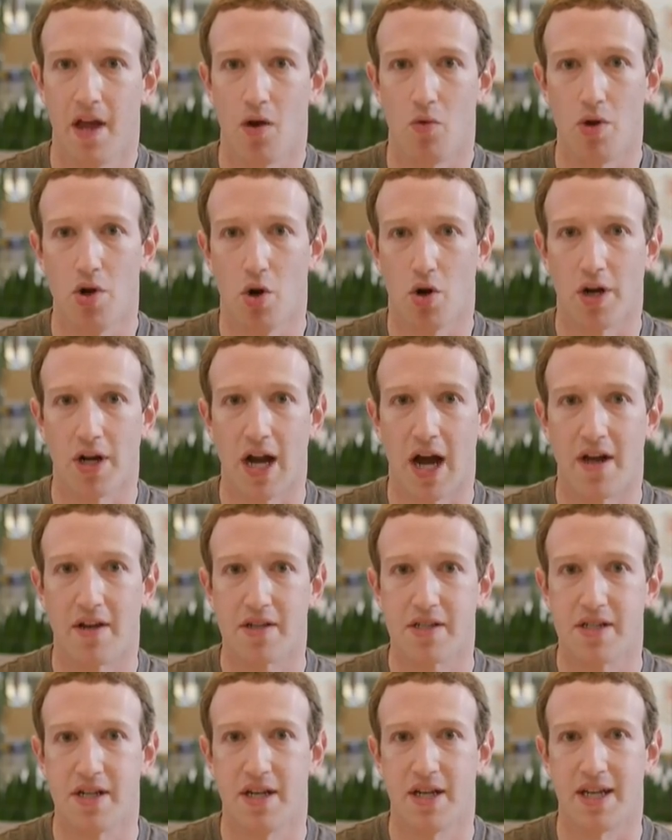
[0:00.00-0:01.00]
And we
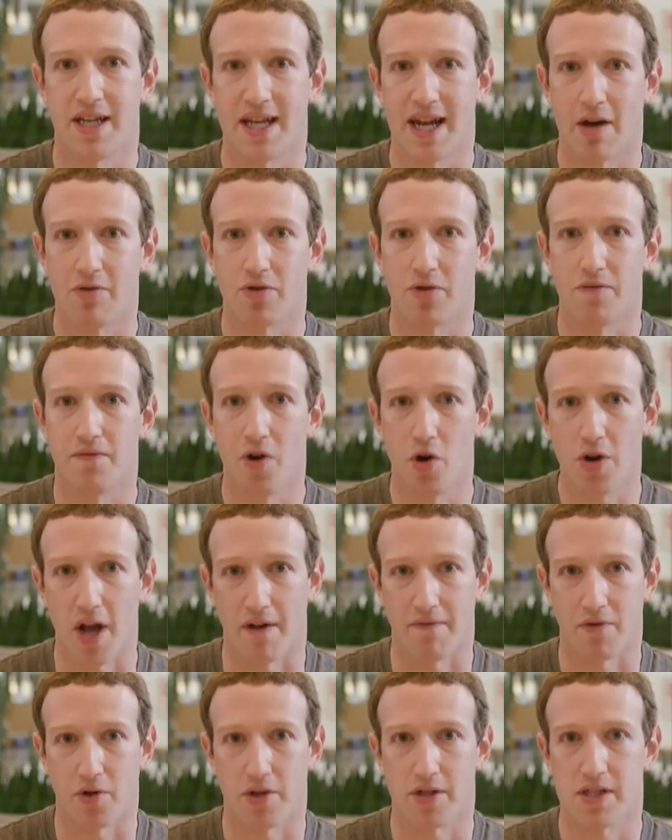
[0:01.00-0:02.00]
organized Get Out the Vote
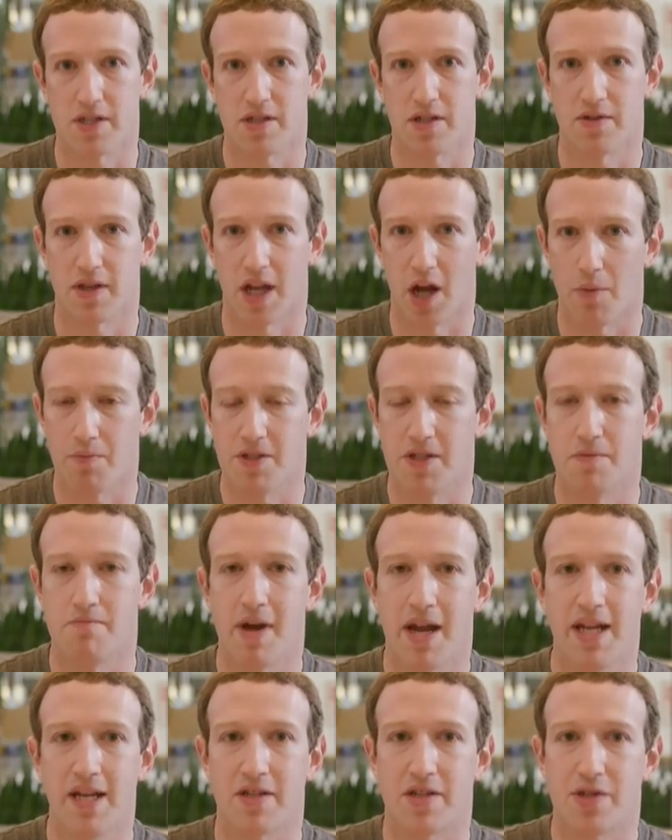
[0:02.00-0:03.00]
efforts that helped as
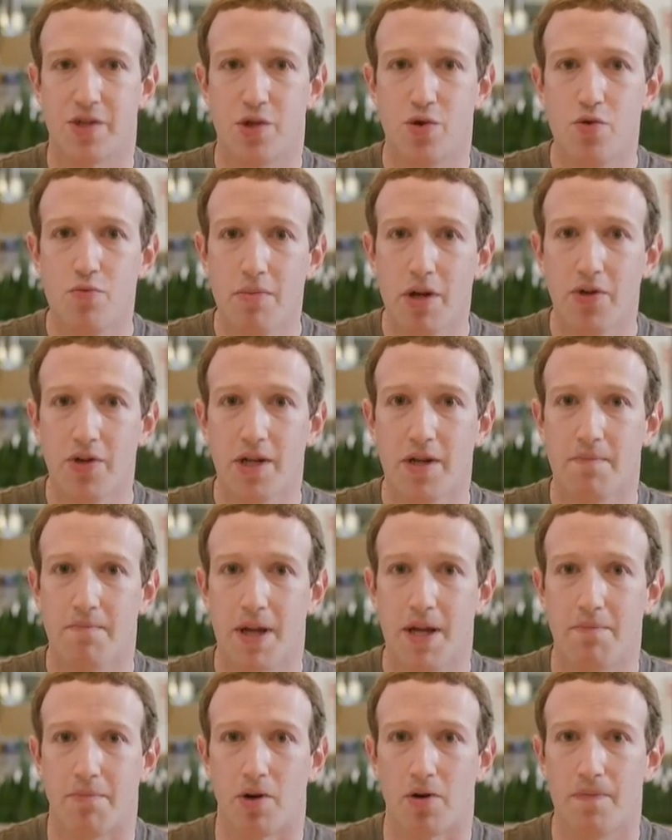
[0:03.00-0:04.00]
many as 2 million
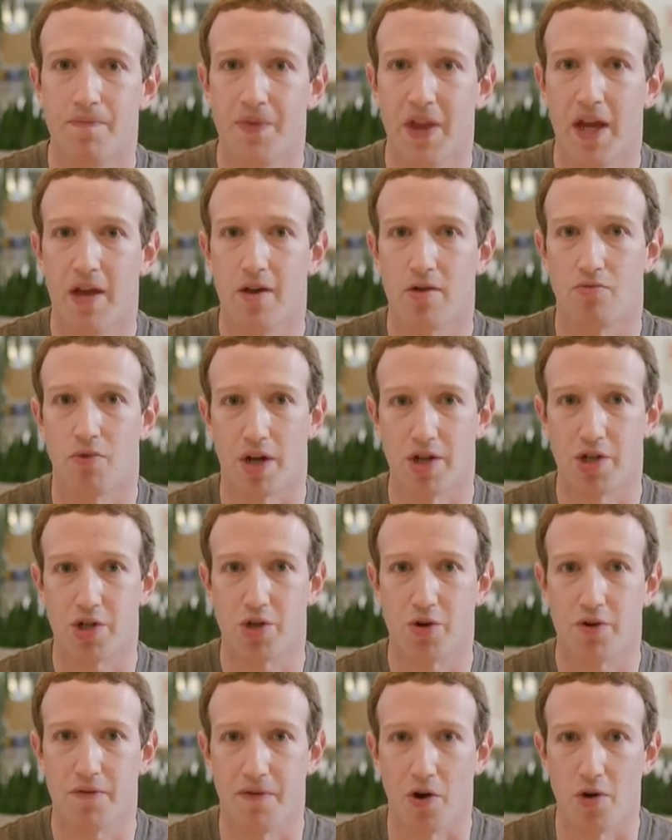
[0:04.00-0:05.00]
people
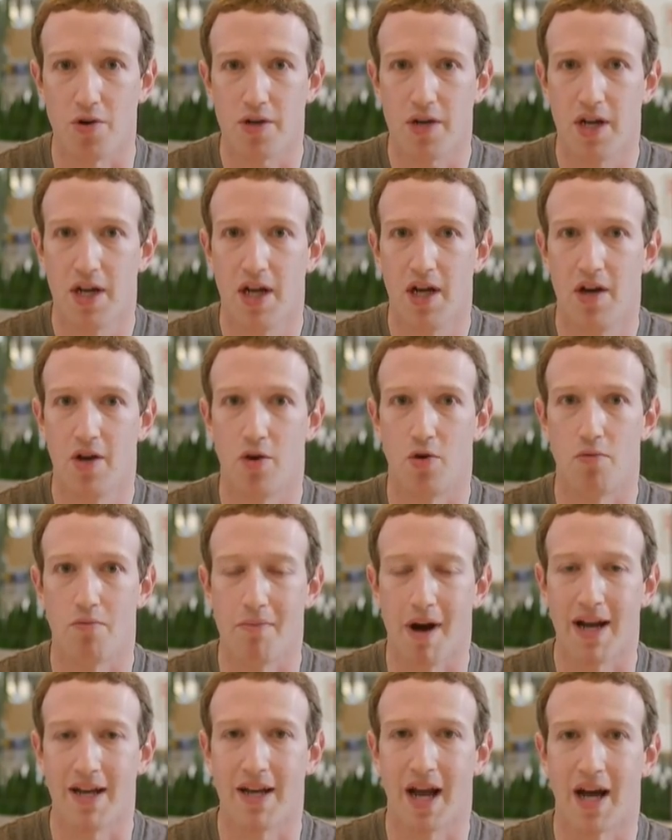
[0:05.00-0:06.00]
register to vote who
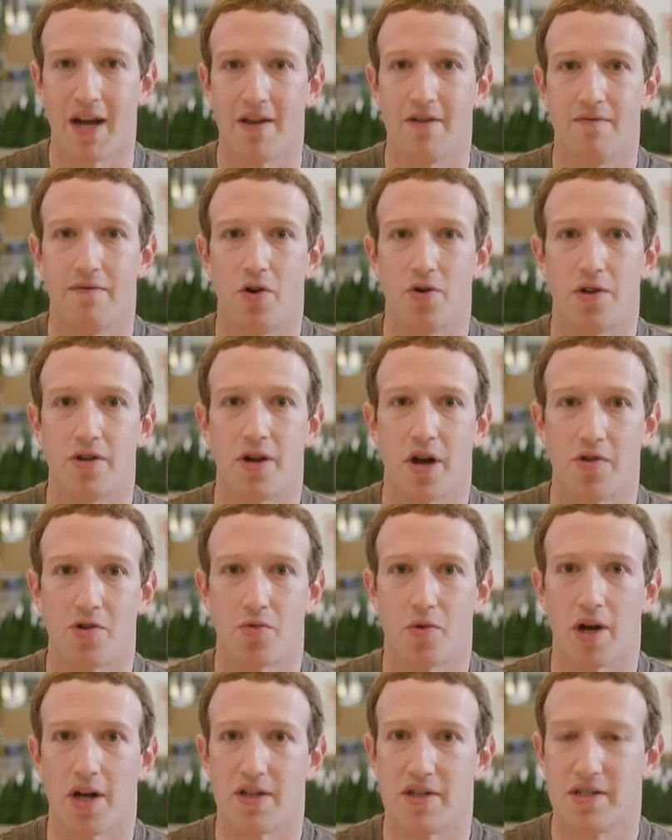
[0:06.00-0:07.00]
might not have voted
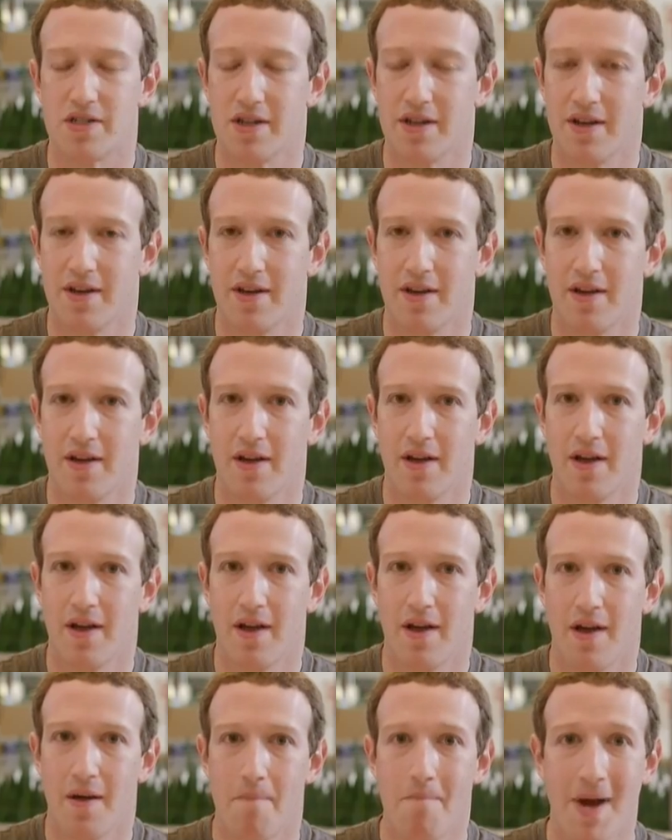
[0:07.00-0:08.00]
otherwise.
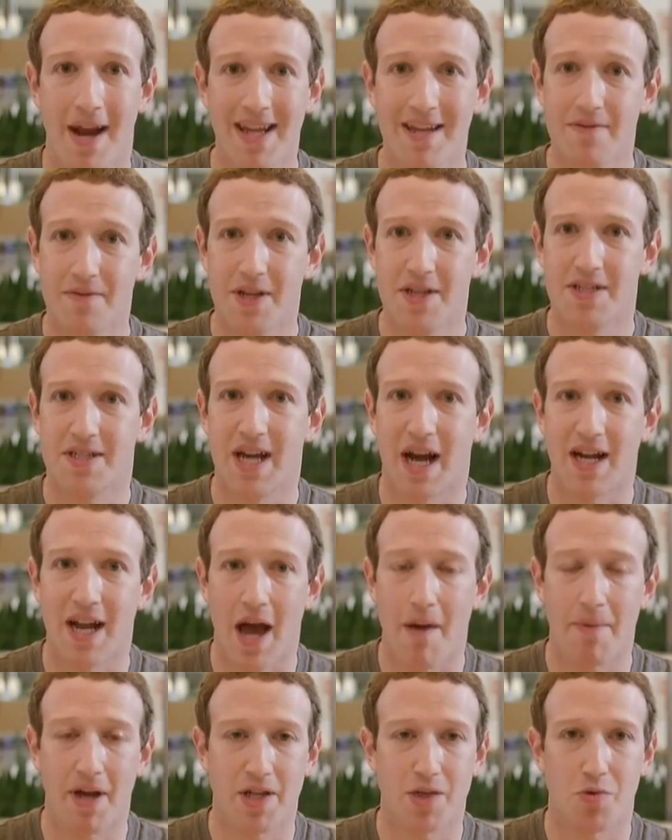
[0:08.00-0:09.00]
Many of these
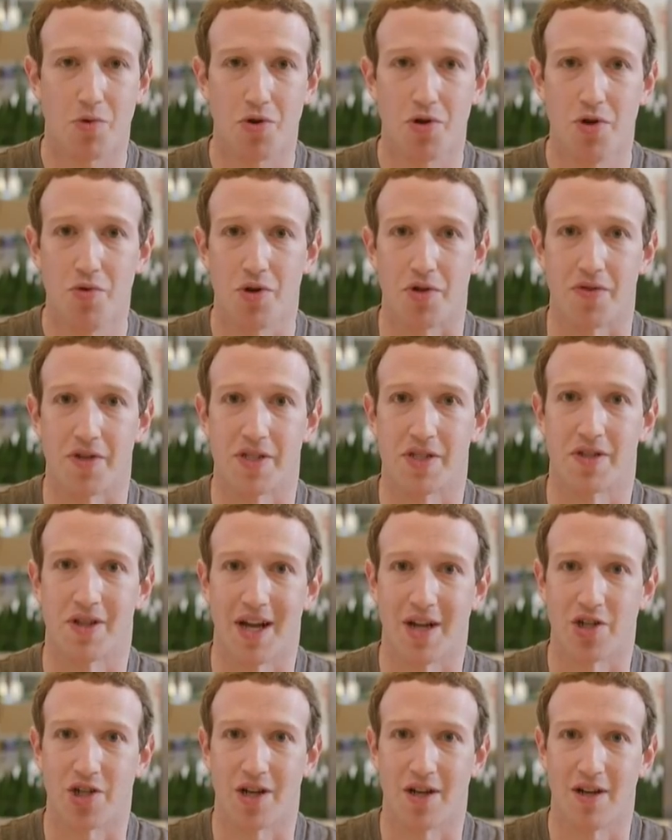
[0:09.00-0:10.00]
dynamics were new in this
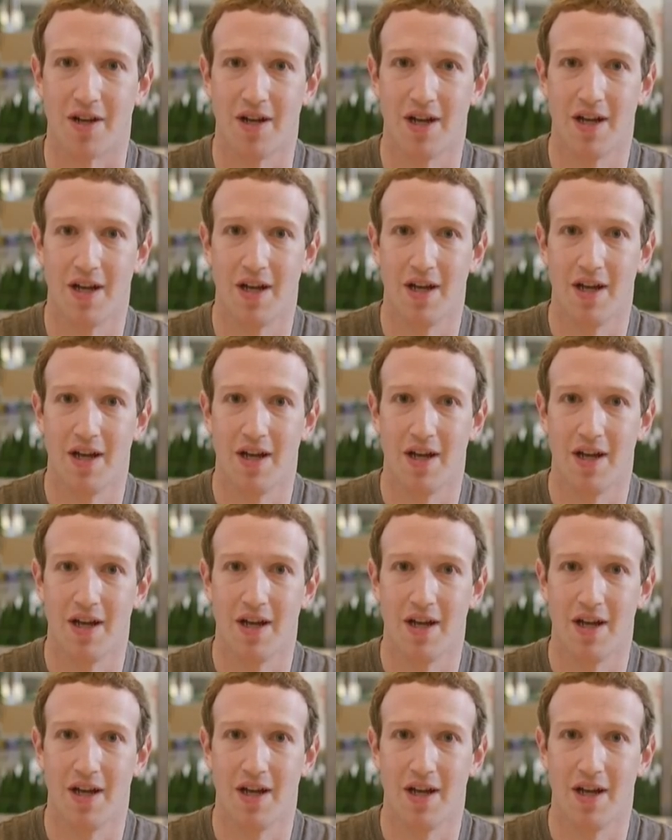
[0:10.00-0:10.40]
election,